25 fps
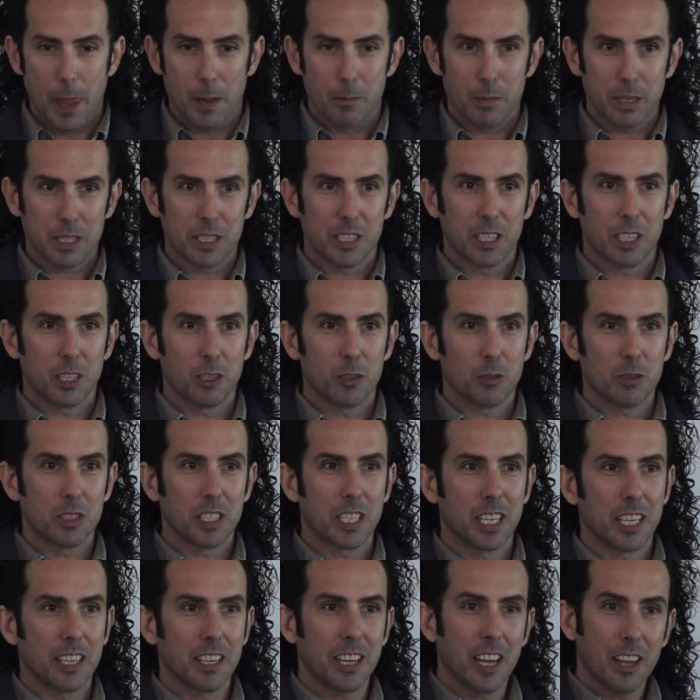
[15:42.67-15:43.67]
mixing it all
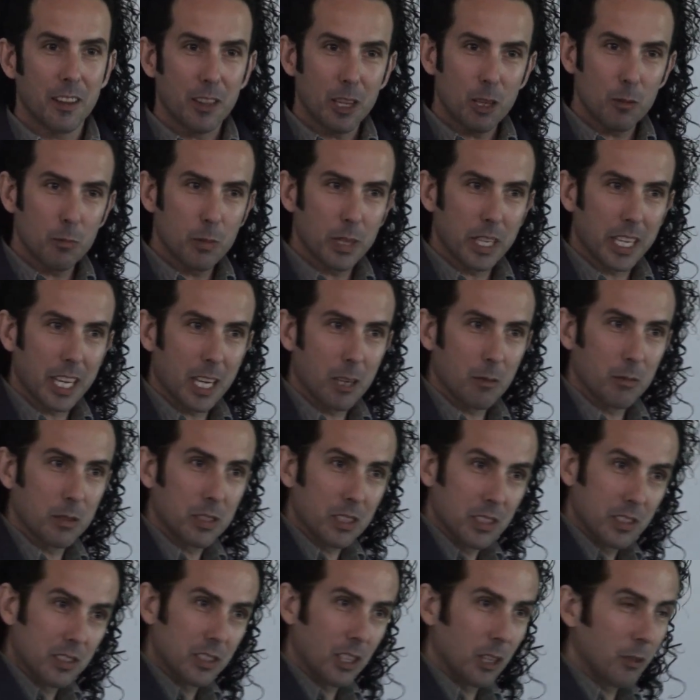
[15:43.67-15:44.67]
together and then being able
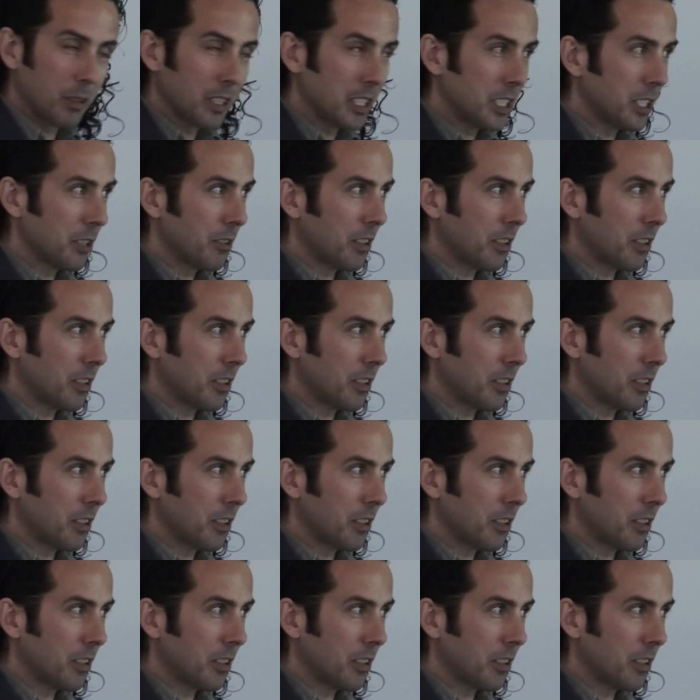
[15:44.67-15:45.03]
to sow into